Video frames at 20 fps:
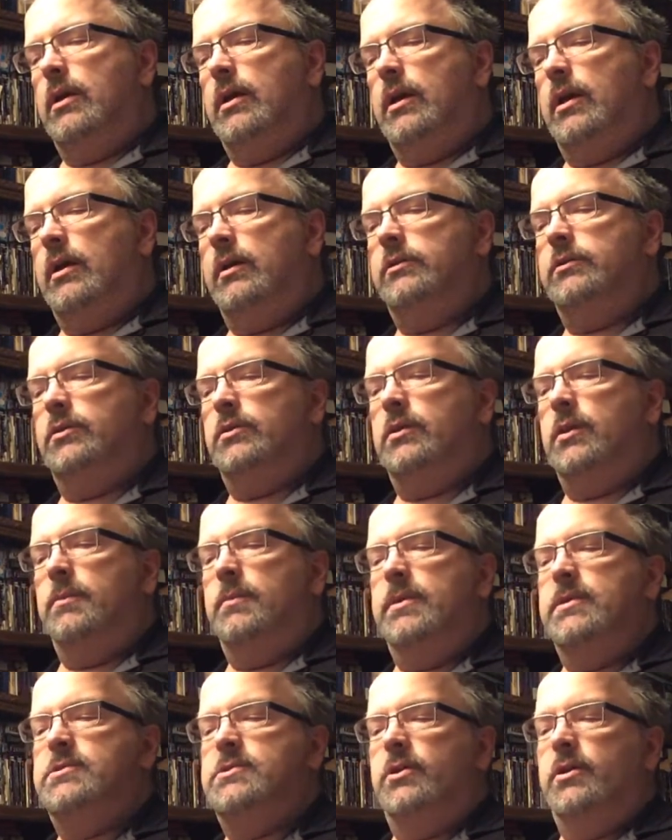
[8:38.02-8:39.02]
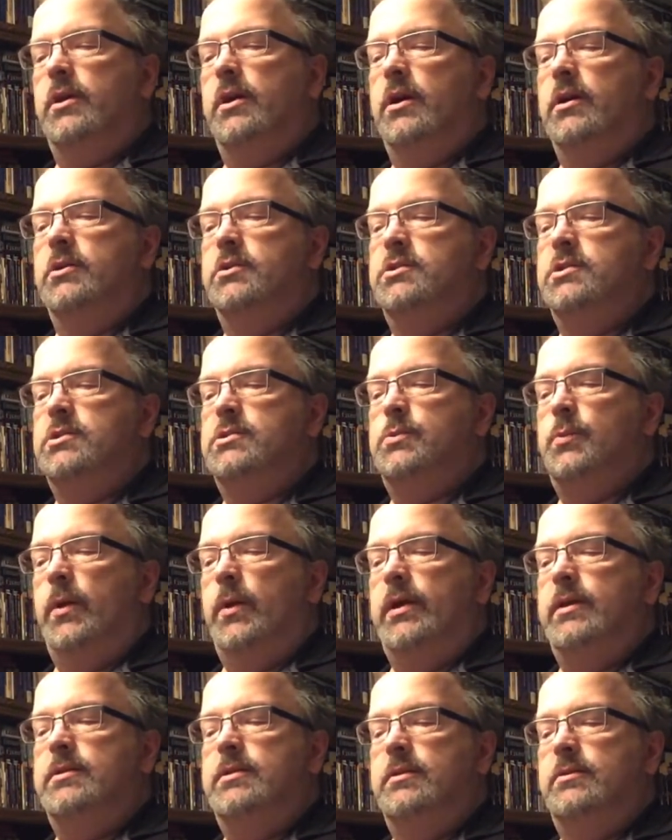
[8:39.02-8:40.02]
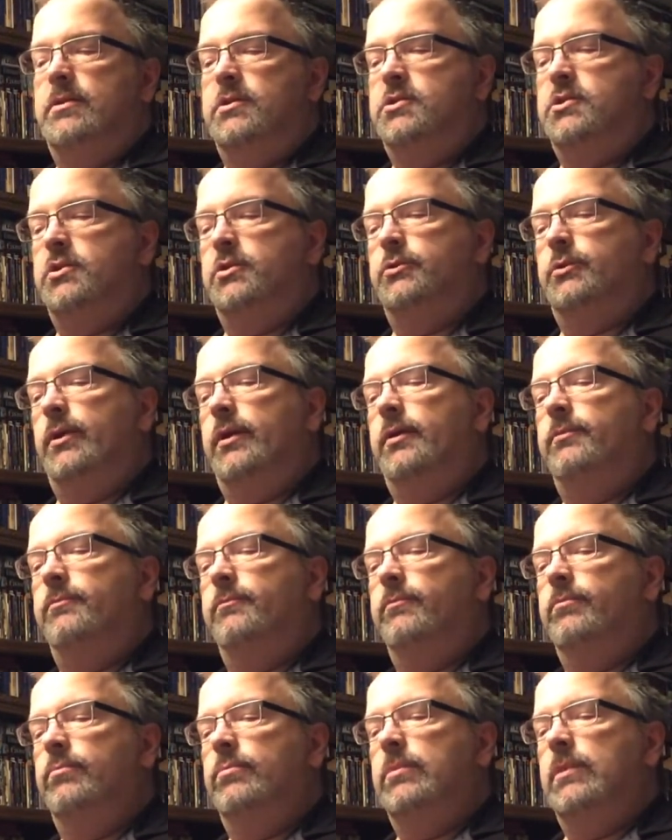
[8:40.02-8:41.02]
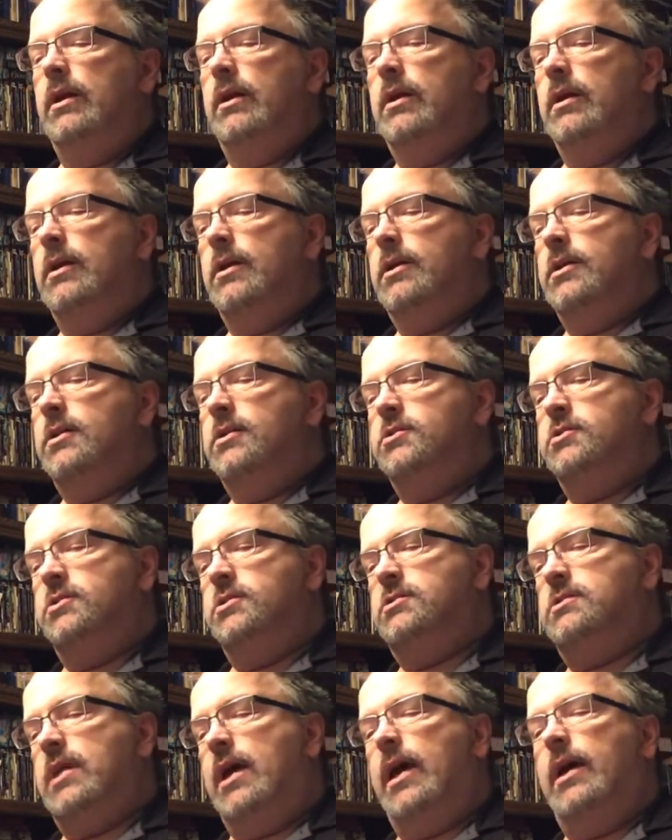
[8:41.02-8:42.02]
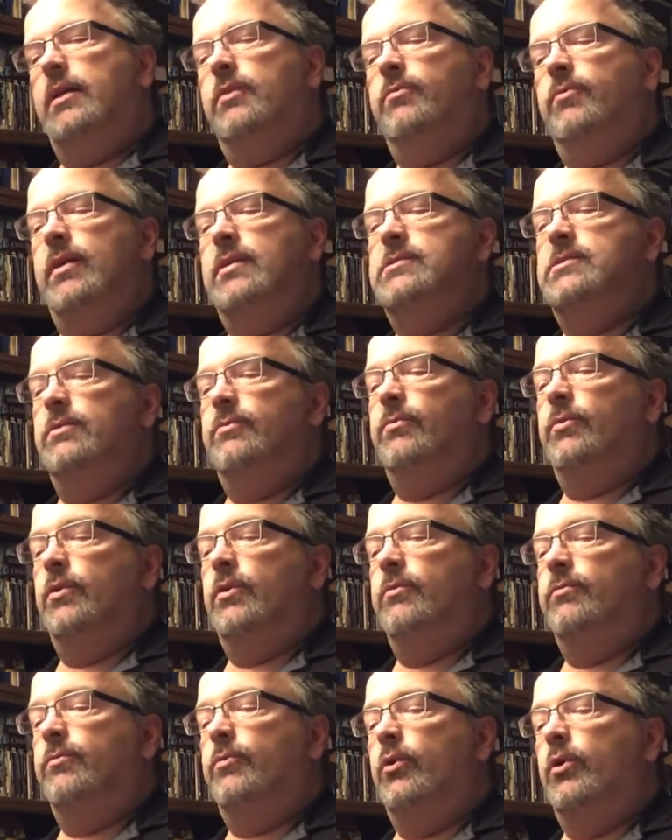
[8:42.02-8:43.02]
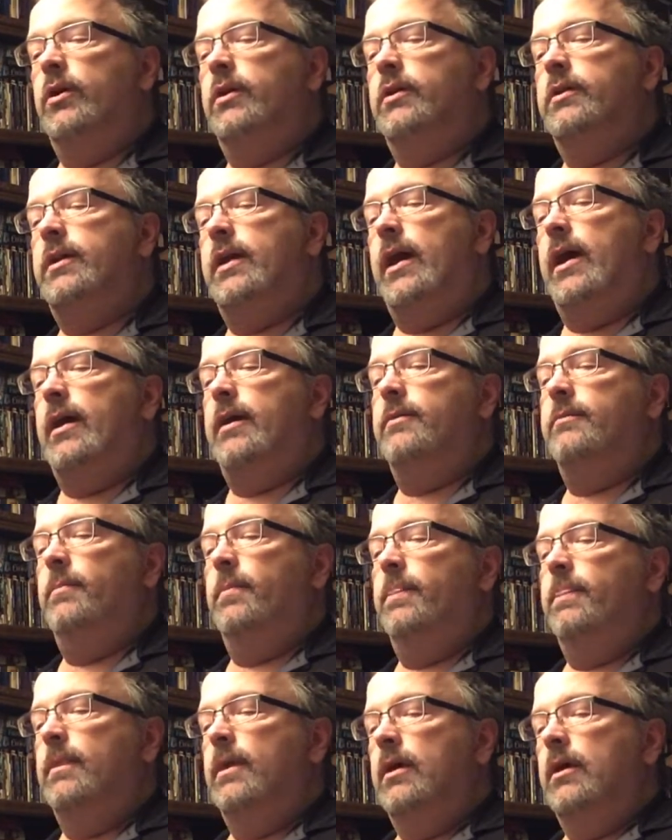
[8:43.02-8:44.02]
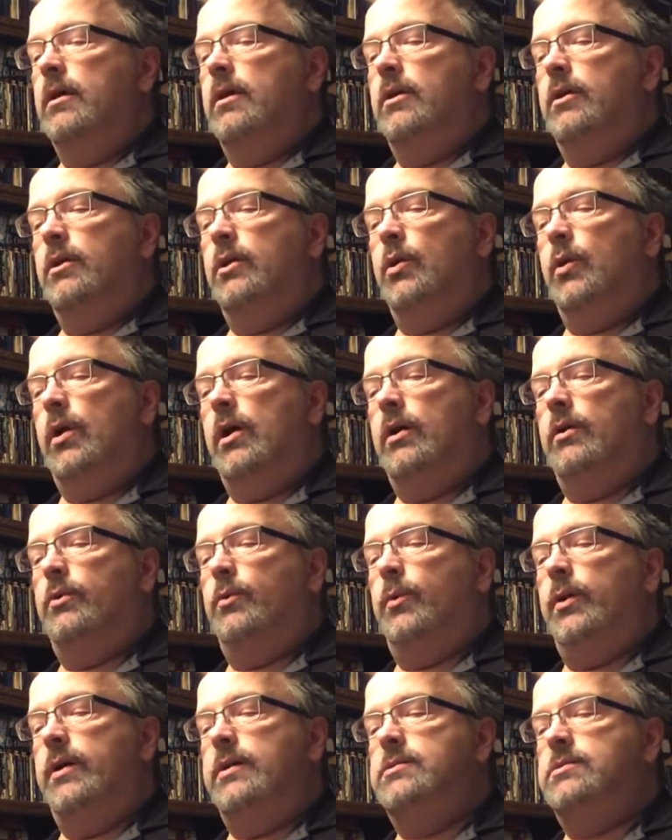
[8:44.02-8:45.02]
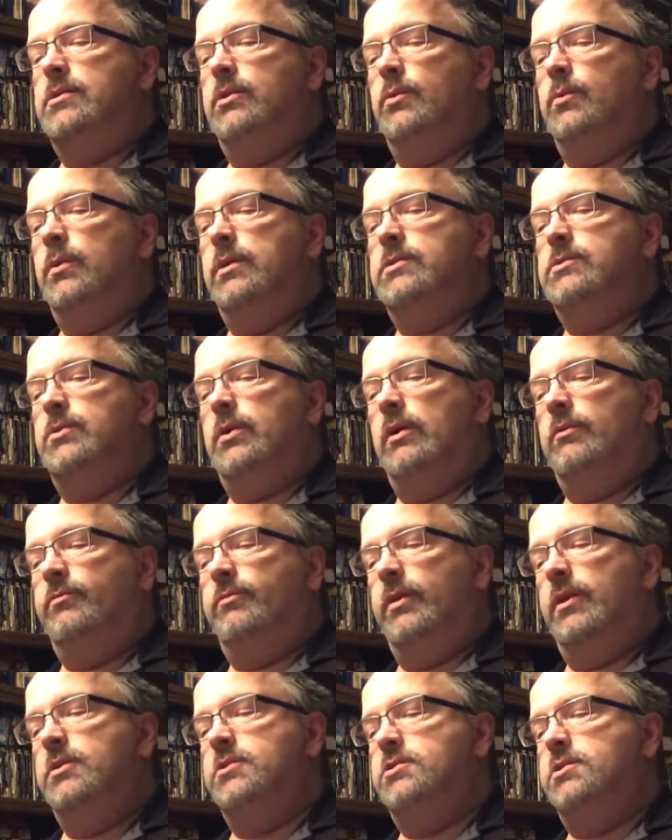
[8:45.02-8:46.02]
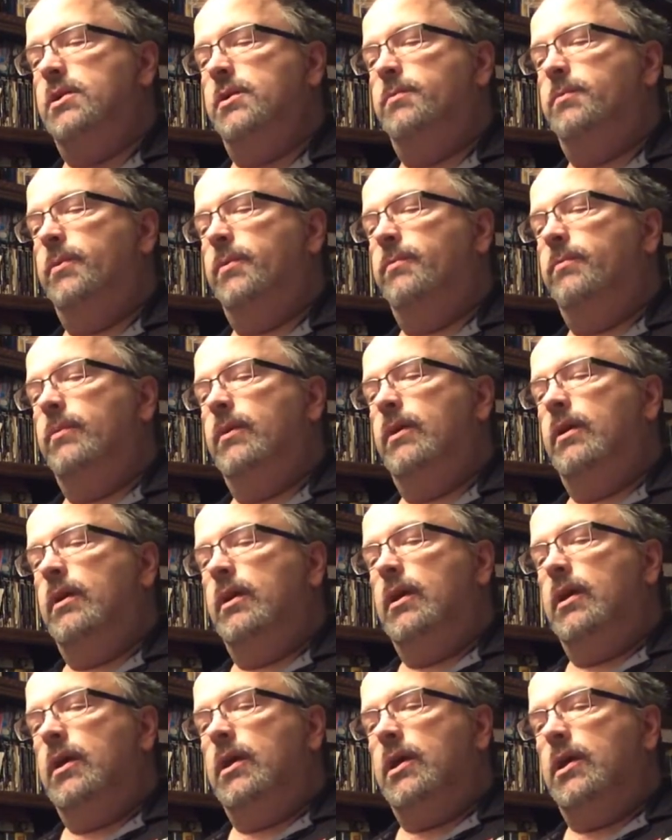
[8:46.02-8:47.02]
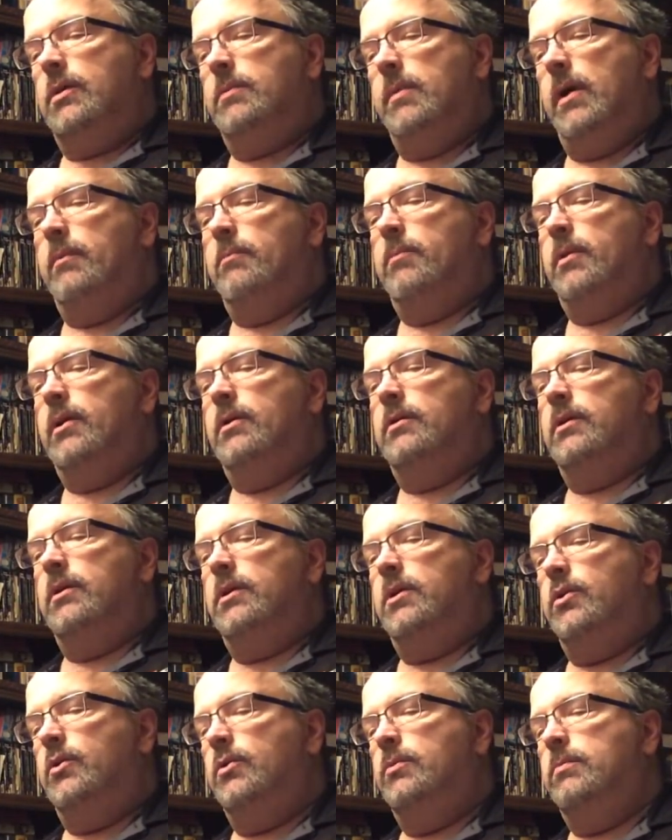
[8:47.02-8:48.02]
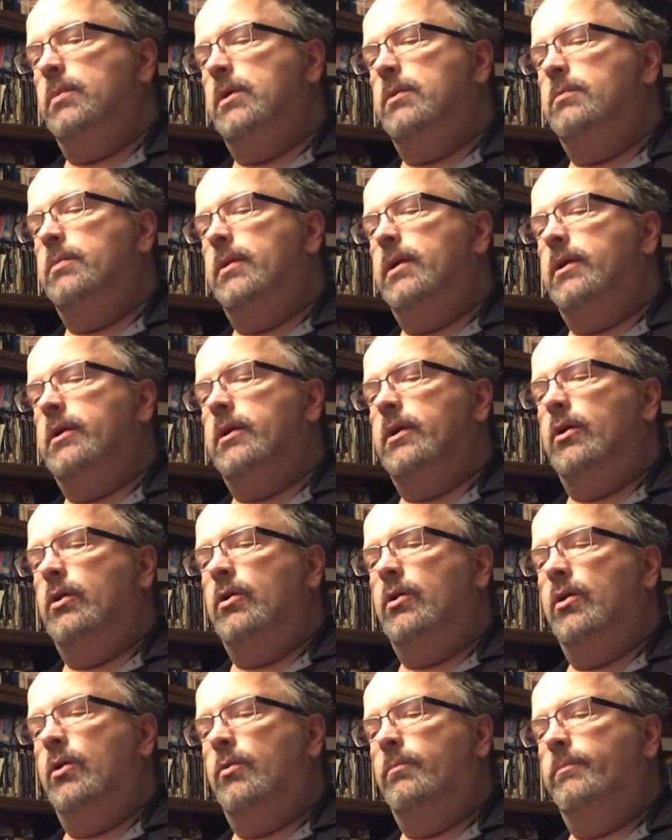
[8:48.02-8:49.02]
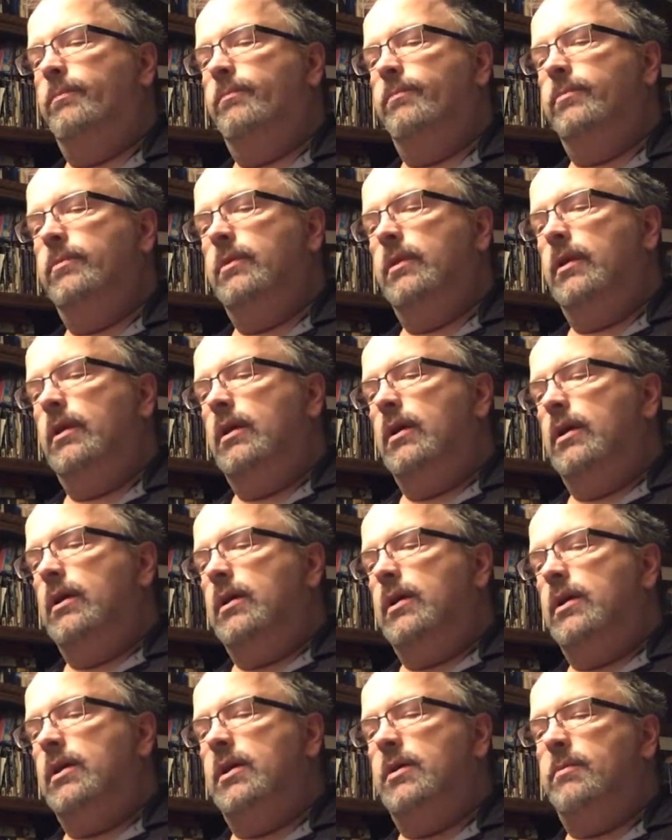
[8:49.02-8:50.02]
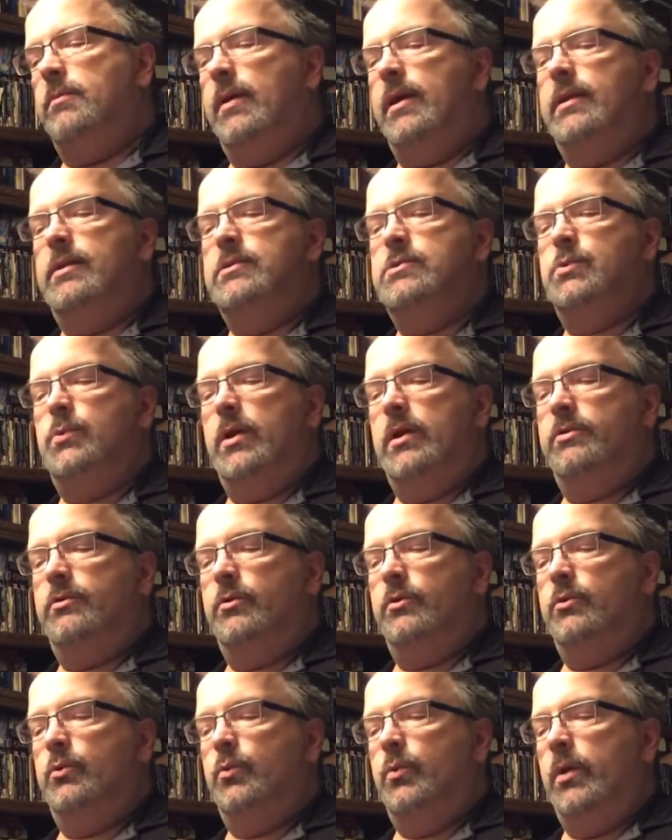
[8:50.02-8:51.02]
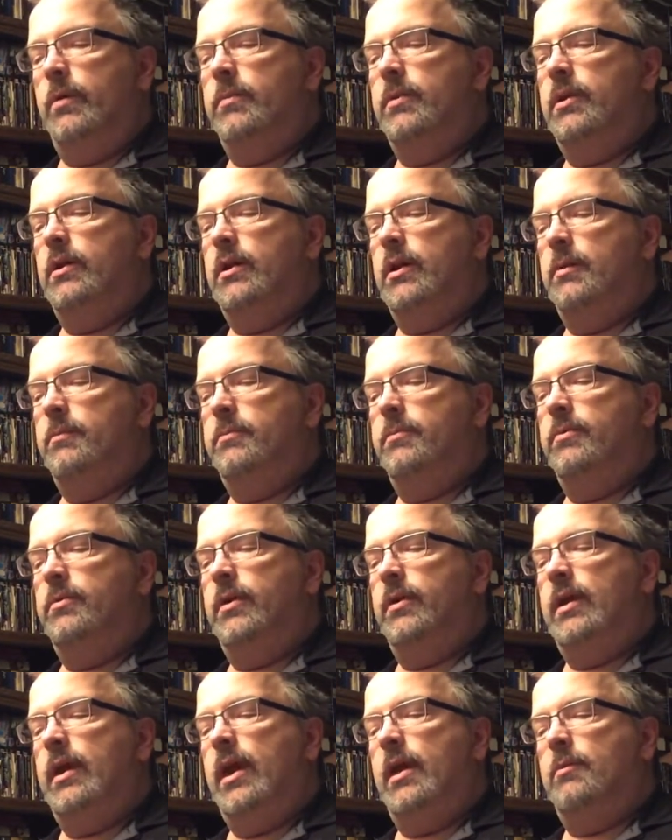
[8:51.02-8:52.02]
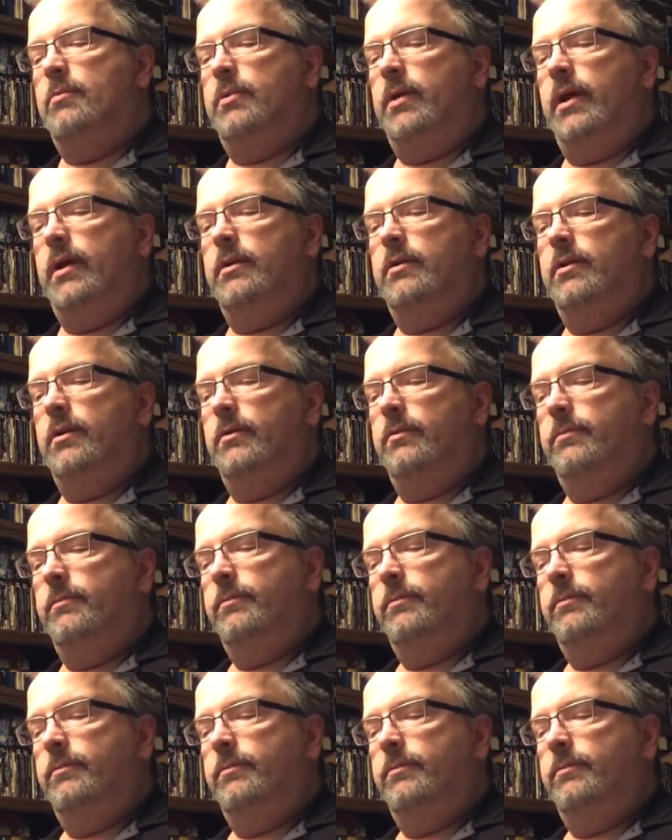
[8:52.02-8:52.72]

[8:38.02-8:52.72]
Elderly Mr. Young just winked at the children. "Just had a fancy for a foreign cat. Know all the ways of the ones around Friendship. Come on, Barley, you and me'd better go home." And he made his way through the women and up the gangplank.